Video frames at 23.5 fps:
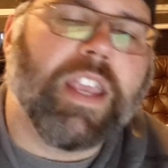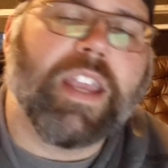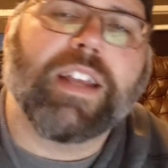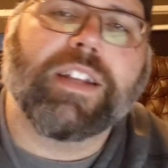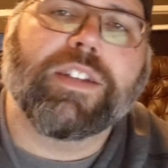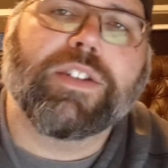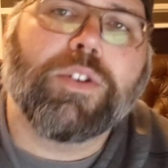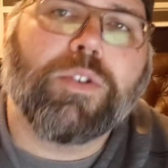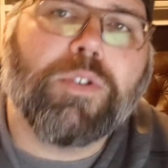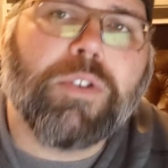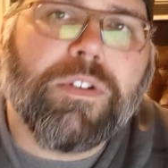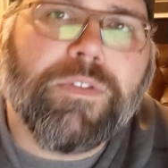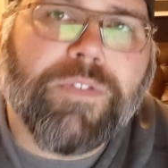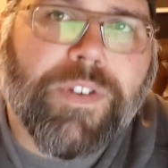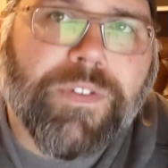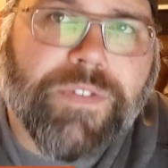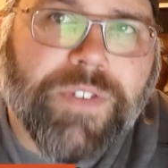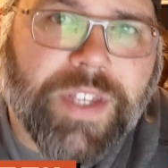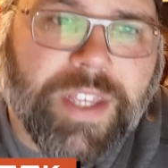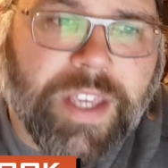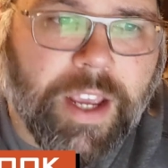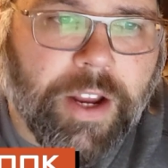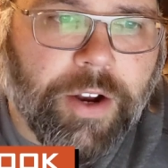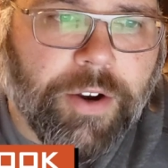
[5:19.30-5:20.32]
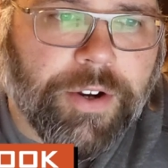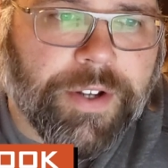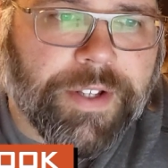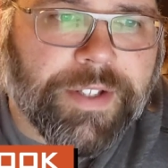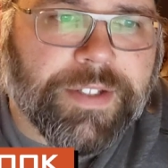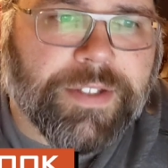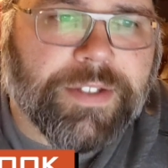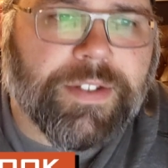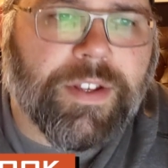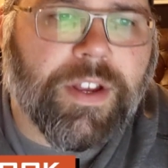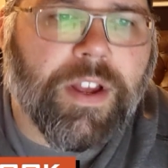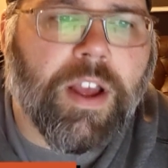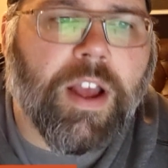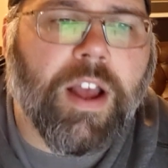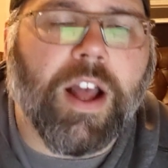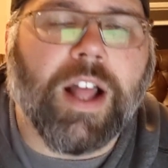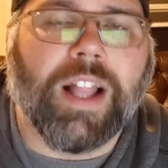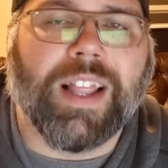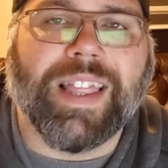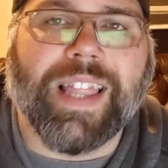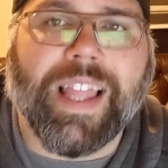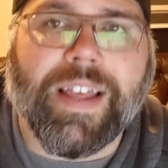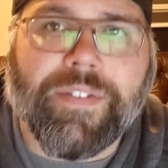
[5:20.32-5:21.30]
he had two hundred fifty carries,
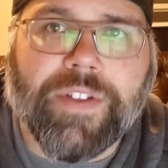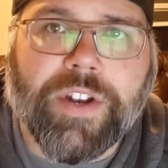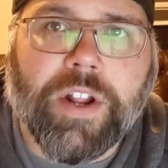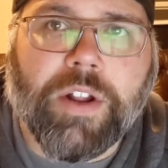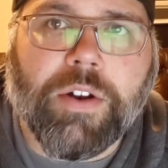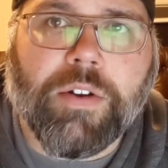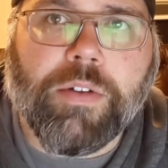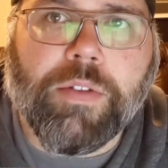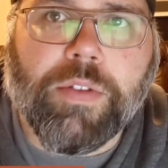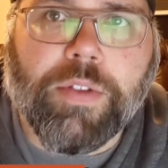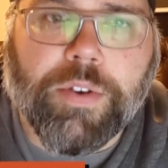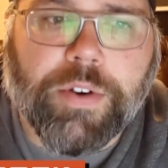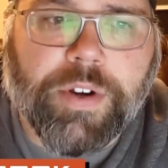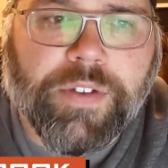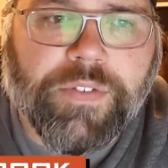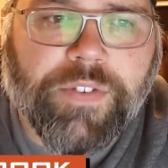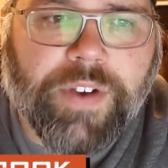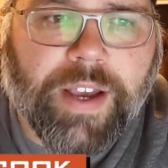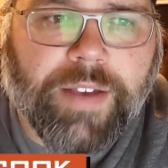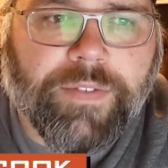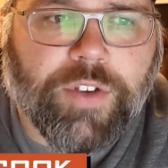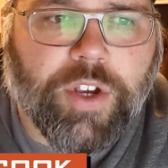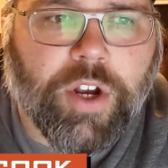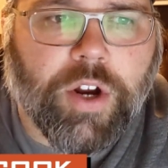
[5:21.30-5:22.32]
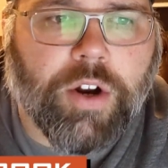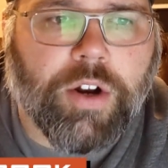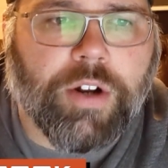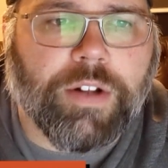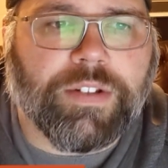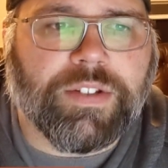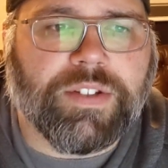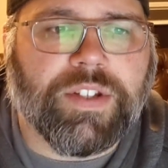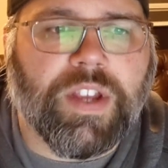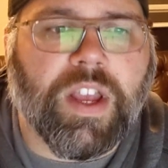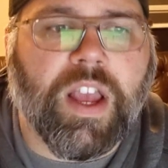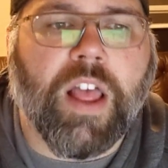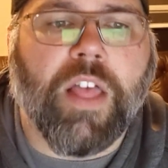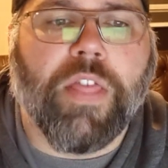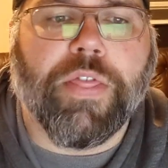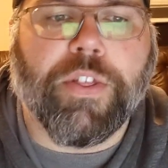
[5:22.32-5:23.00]
one thousand one hundred thirty-five yards,